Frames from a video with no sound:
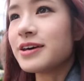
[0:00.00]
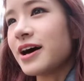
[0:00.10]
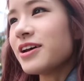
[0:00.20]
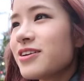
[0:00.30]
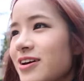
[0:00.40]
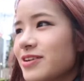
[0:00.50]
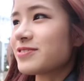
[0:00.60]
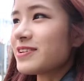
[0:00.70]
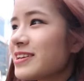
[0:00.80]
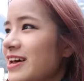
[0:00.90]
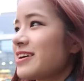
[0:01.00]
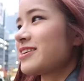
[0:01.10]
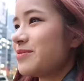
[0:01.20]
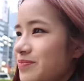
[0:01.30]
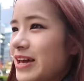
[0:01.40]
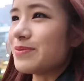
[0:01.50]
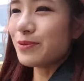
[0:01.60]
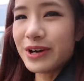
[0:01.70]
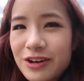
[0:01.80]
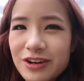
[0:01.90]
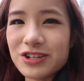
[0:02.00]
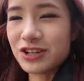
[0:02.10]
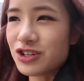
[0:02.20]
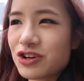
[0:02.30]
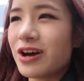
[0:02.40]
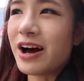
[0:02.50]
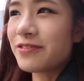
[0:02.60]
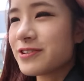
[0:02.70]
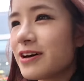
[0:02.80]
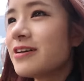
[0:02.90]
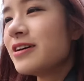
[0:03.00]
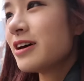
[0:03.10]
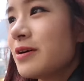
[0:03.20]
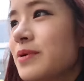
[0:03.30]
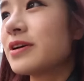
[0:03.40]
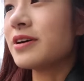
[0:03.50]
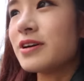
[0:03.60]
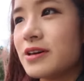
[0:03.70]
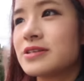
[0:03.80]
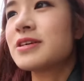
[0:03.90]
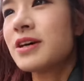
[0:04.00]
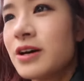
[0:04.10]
then I don't know I was thinking like maybe we can go to Shinjuku after because